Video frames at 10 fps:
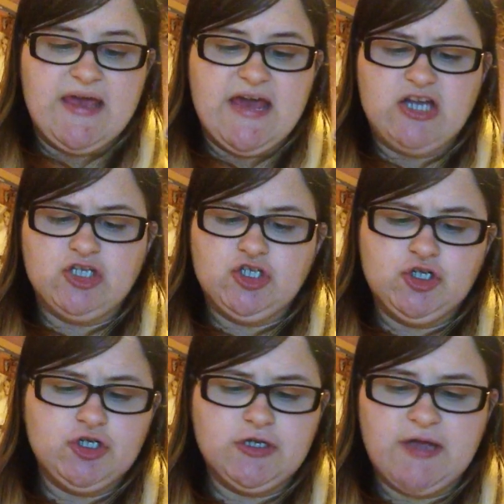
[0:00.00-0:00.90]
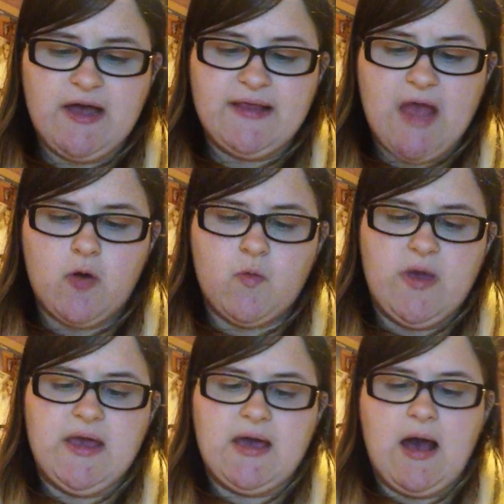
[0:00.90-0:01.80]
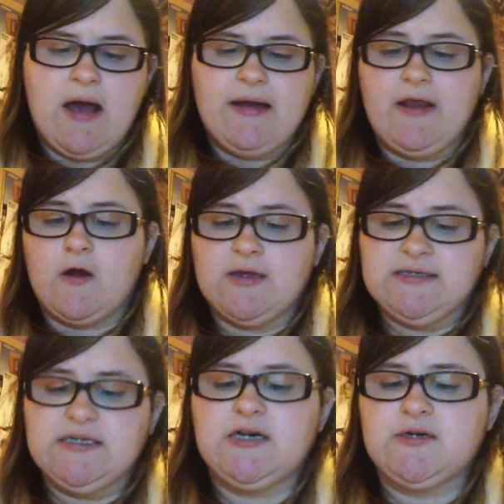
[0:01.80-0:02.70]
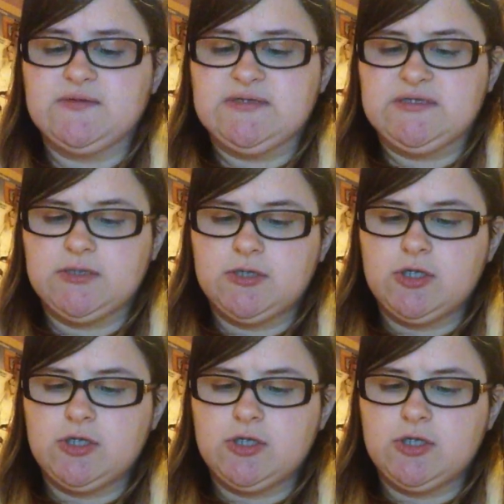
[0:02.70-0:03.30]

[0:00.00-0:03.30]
get too loud that we can't hear ourselves.